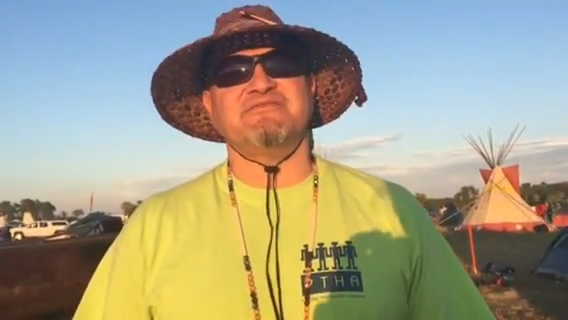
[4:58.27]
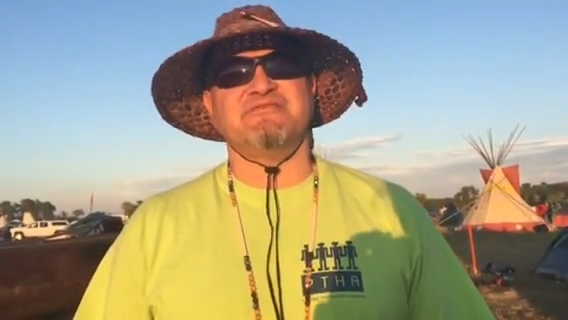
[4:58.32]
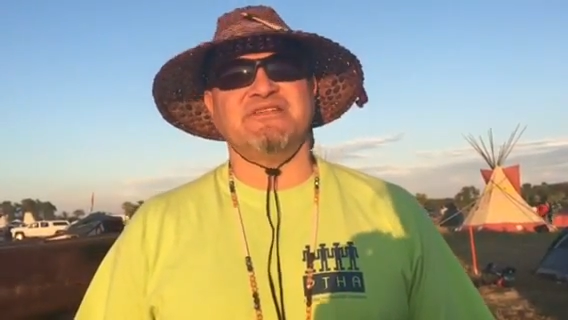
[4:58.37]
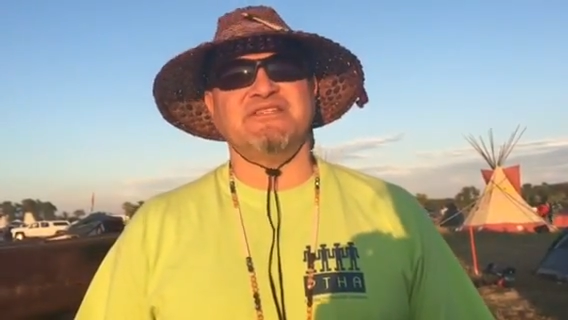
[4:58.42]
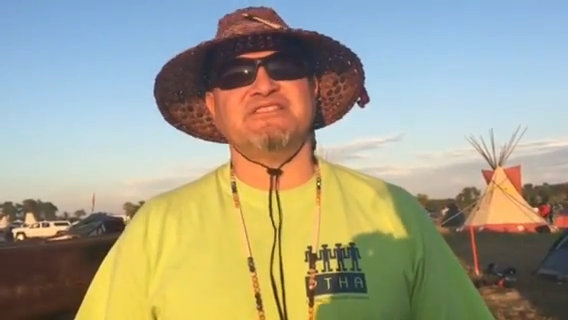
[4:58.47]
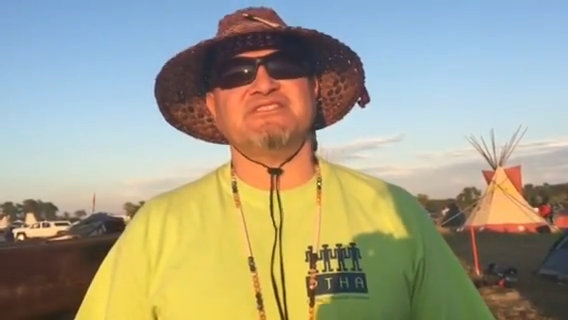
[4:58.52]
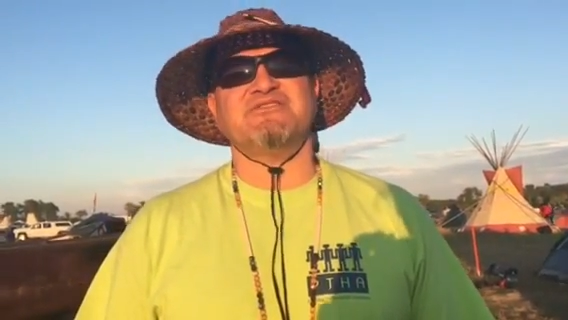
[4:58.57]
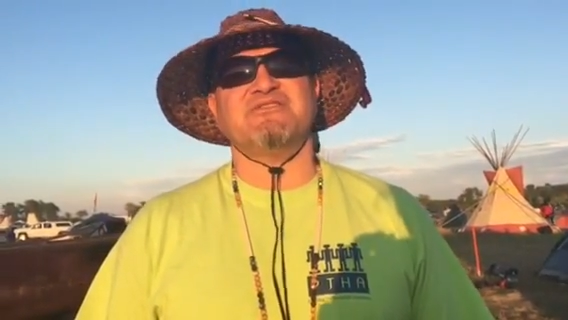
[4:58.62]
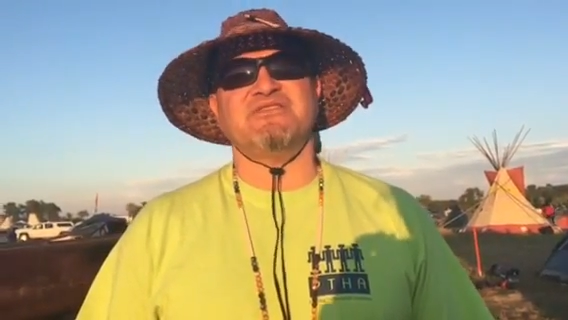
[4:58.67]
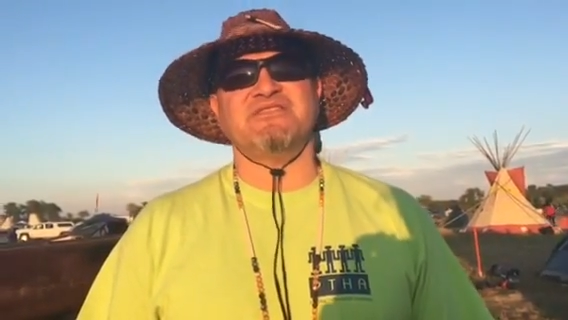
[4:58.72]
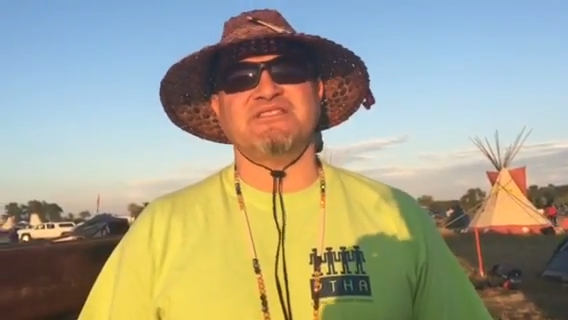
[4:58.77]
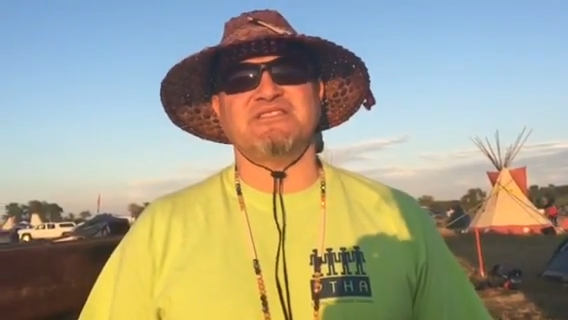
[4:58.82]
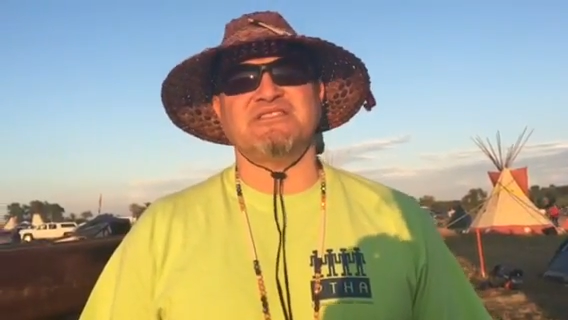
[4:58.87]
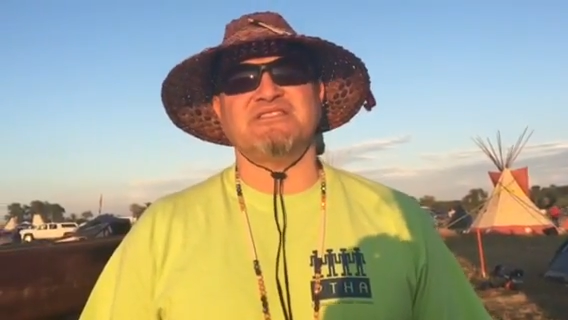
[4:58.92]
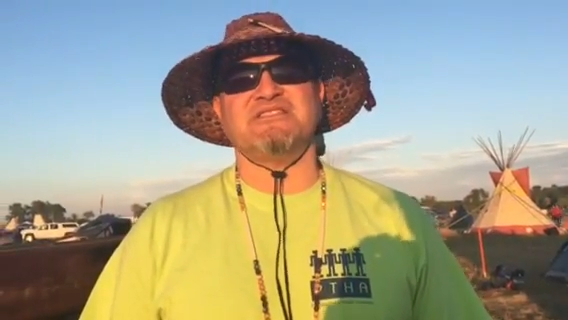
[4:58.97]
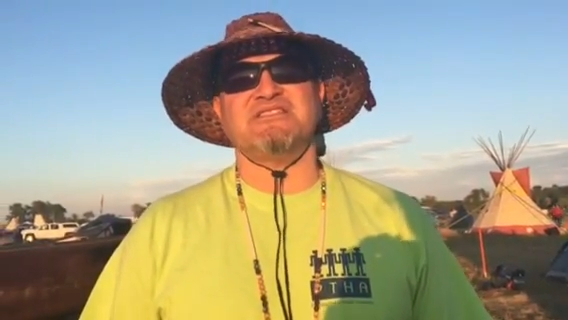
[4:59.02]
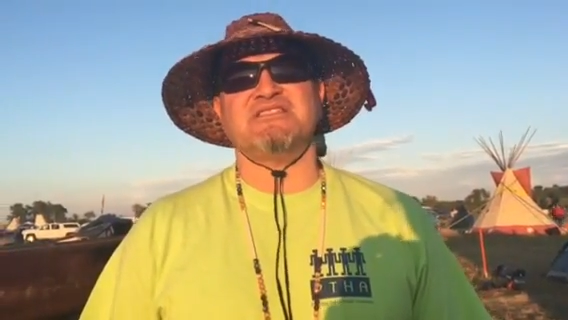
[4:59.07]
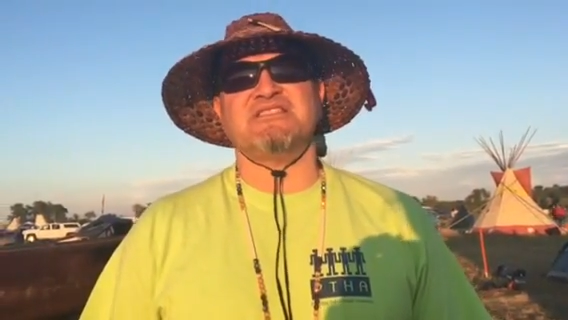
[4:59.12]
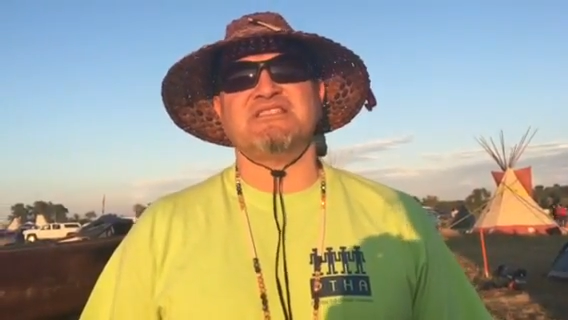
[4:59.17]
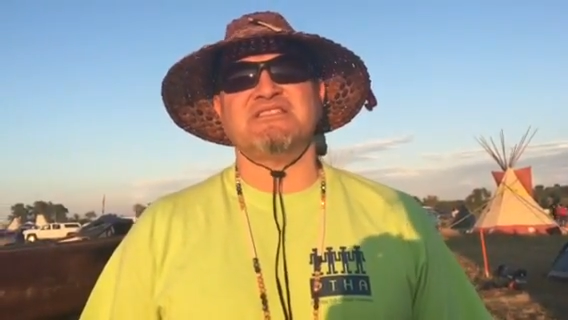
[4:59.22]

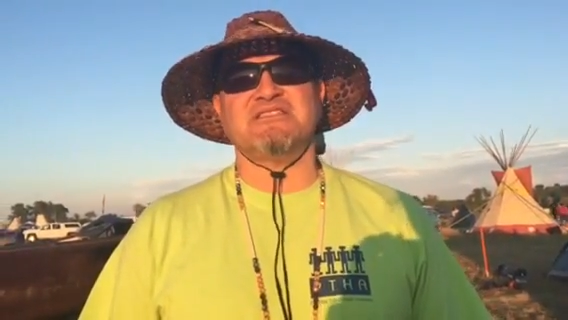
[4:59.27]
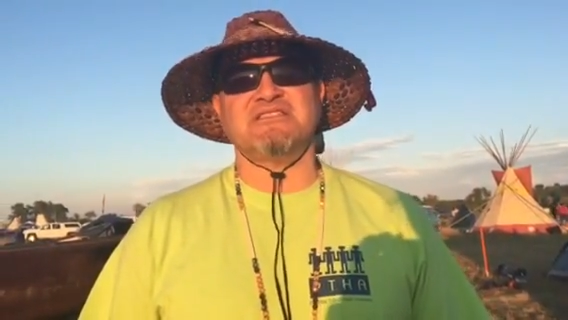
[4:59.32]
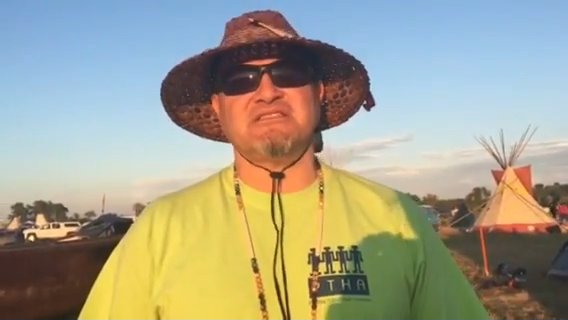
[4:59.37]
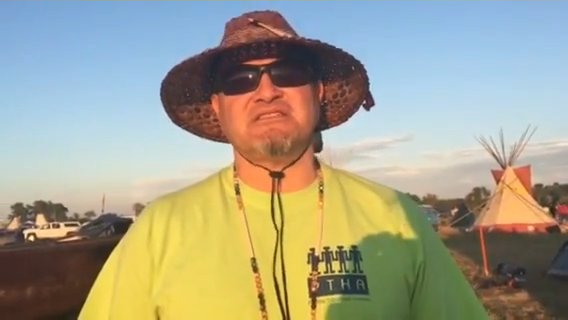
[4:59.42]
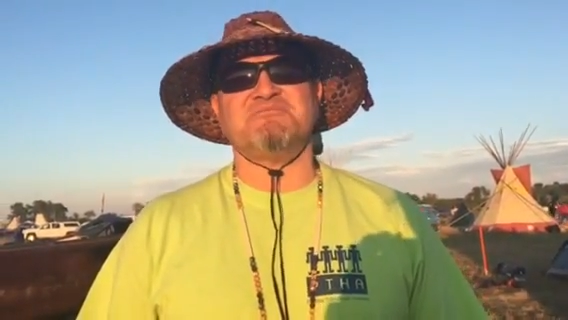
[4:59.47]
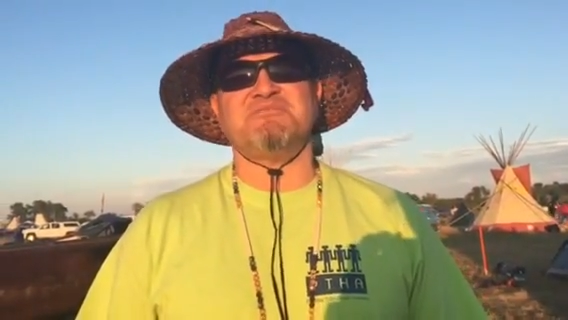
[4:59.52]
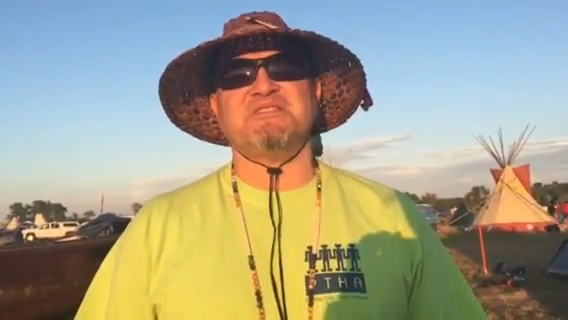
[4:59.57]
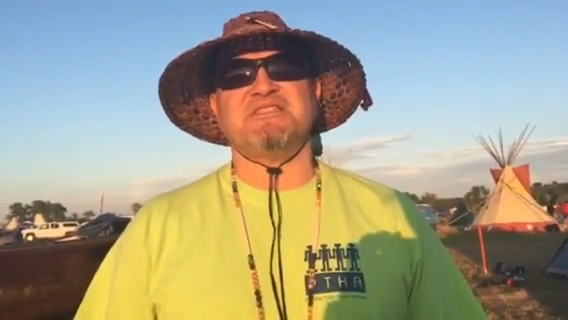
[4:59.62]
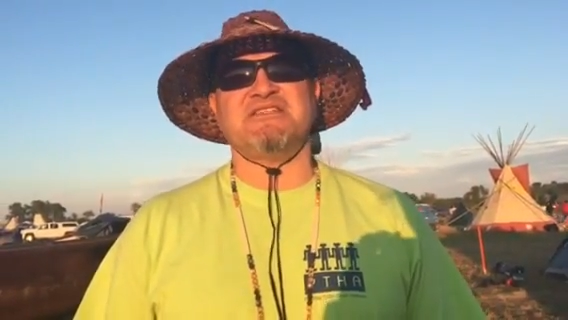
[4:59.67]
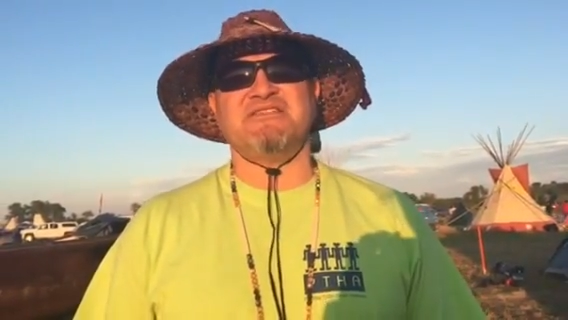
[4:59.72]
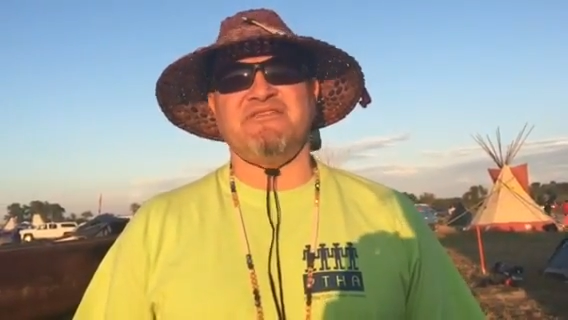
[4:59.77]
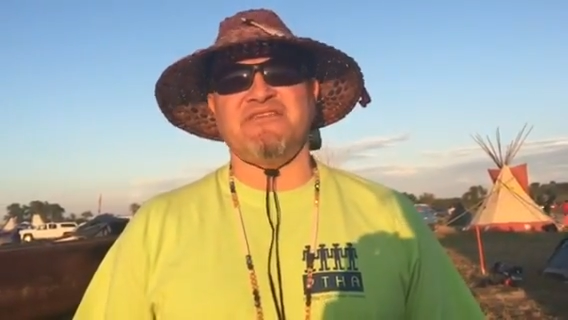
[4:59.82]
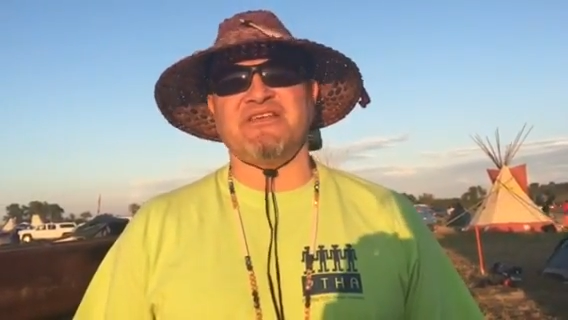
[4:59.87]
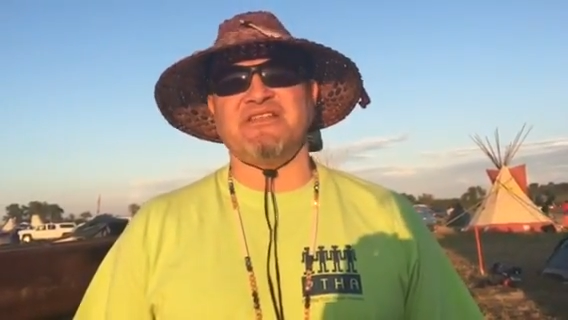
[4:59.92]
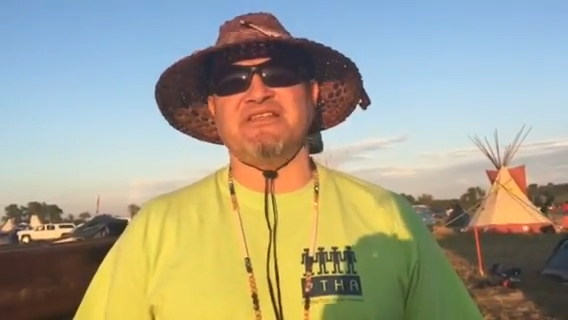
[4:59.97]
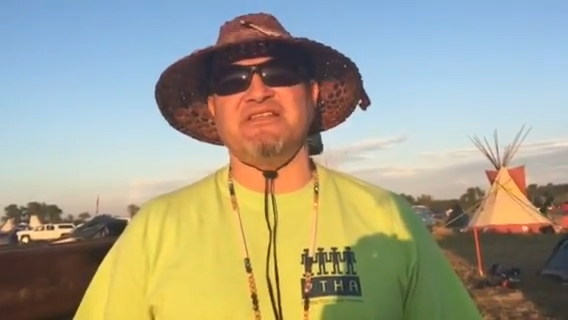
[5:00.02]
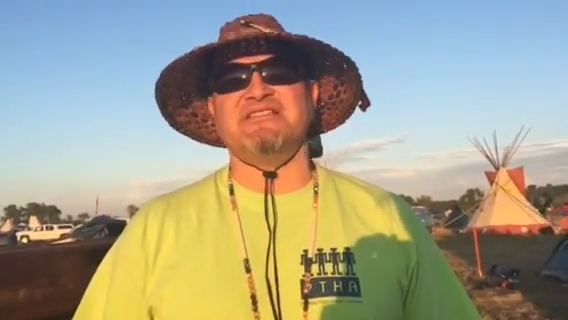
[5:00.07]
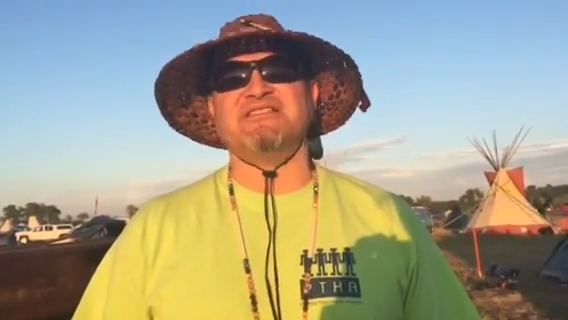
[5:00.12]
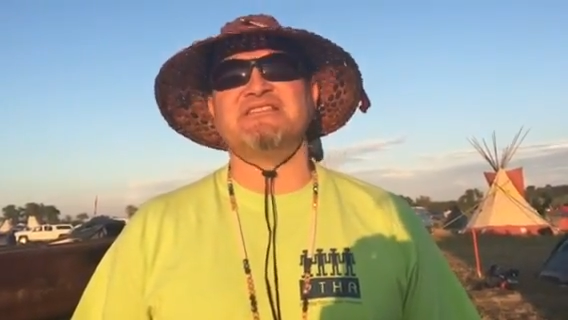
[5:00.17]
resources, specifically